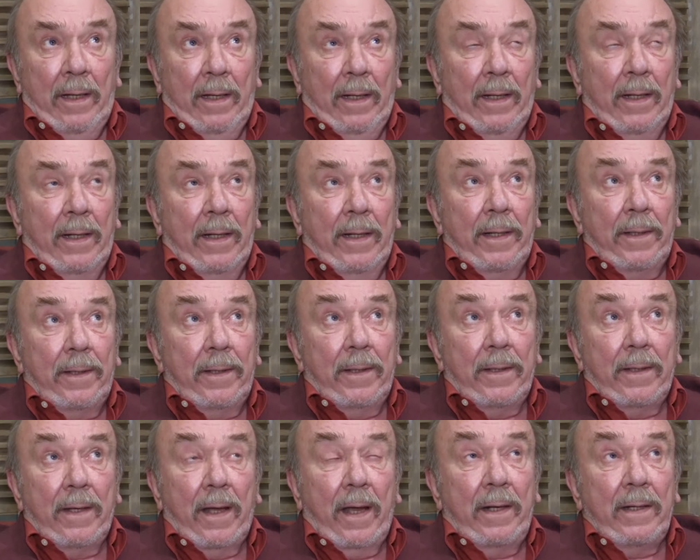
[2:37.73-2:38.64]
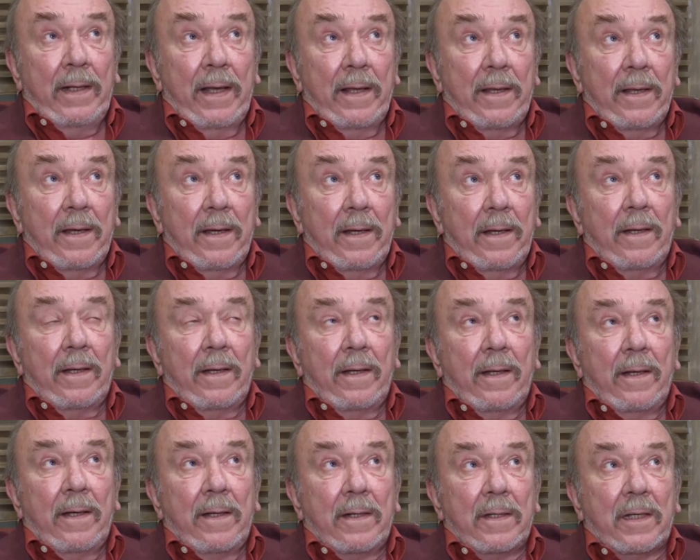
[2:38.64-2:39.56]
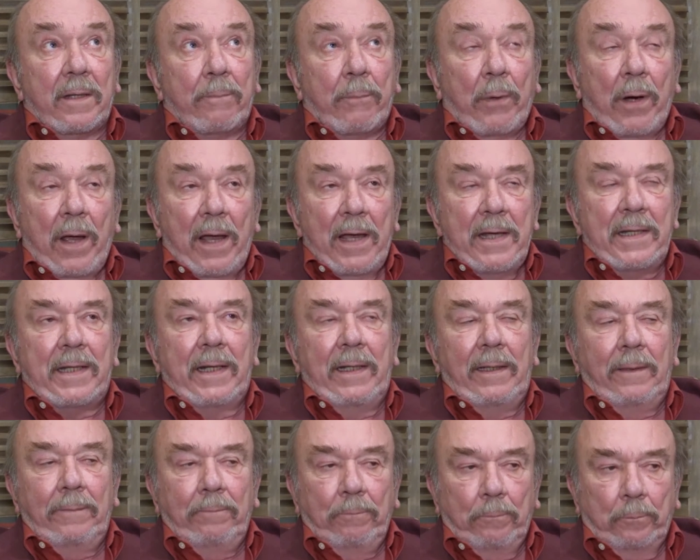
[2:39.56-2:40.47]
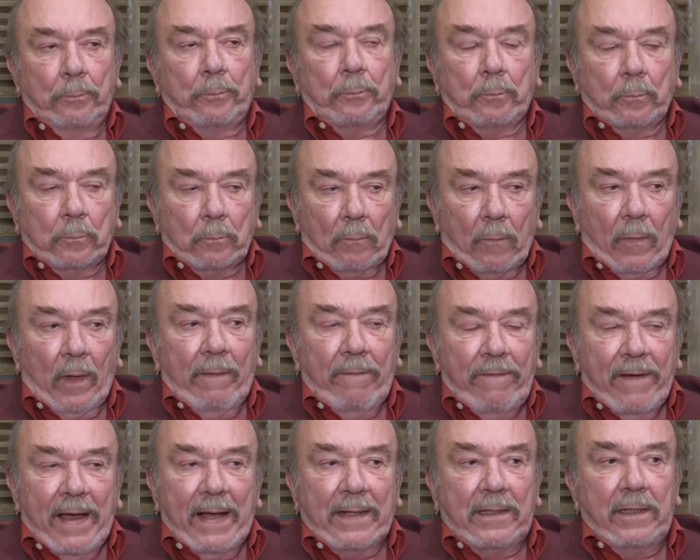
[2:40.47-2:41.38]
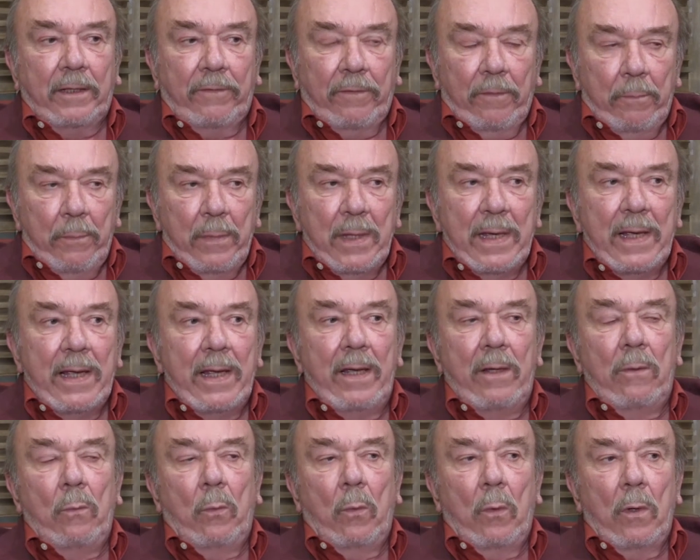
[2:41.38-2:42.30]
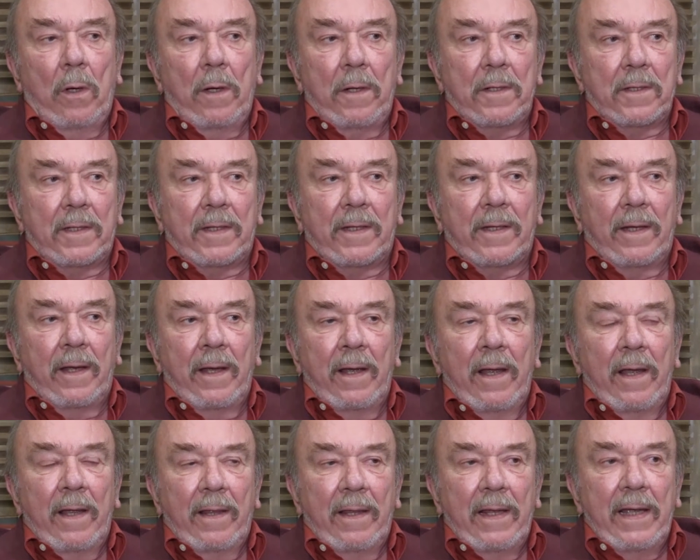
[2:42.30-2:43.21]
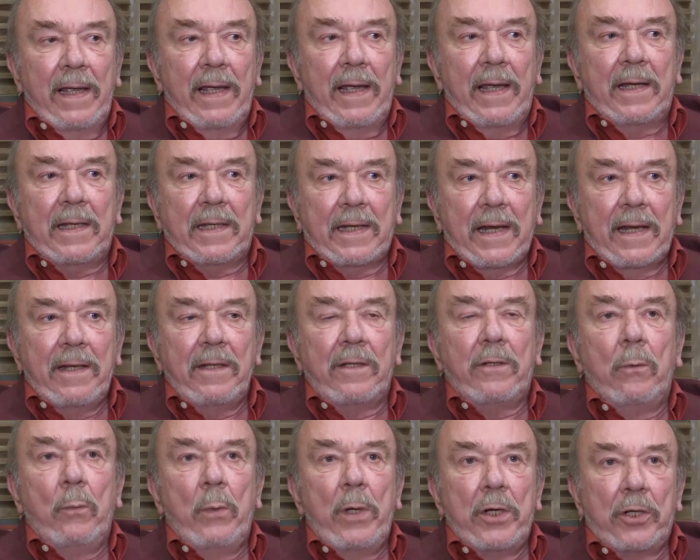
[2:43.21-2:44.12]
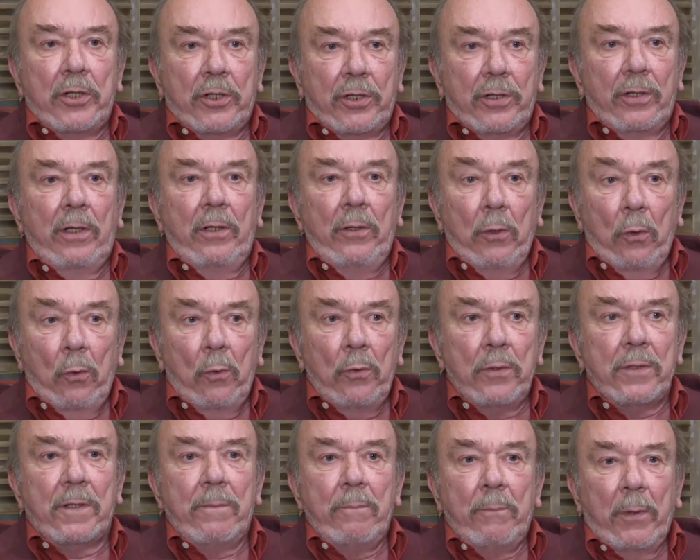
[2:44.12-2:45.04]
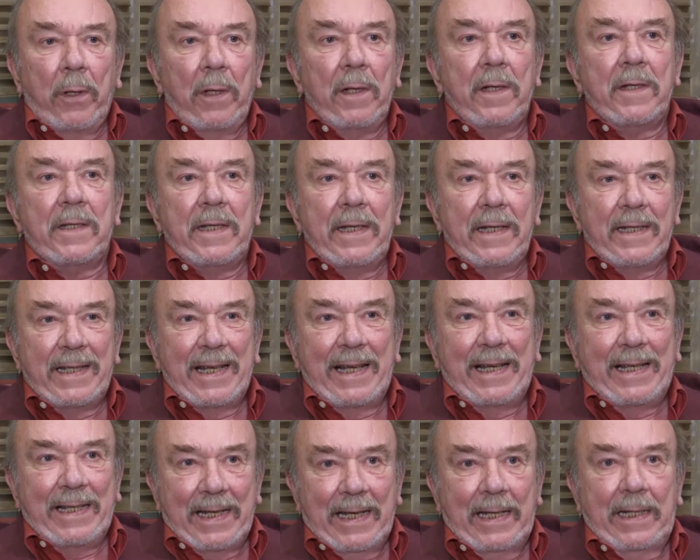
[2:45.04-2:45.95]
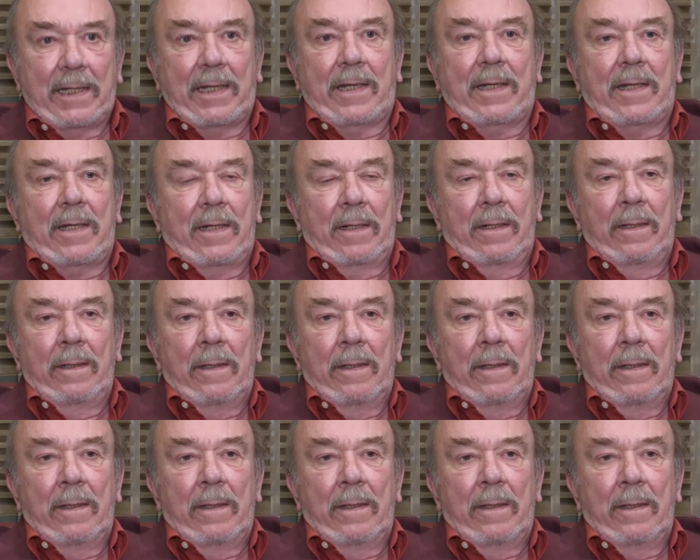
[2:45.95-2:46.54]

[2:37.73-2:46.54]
Another surprising factor for me was the extent to which laws and policies exist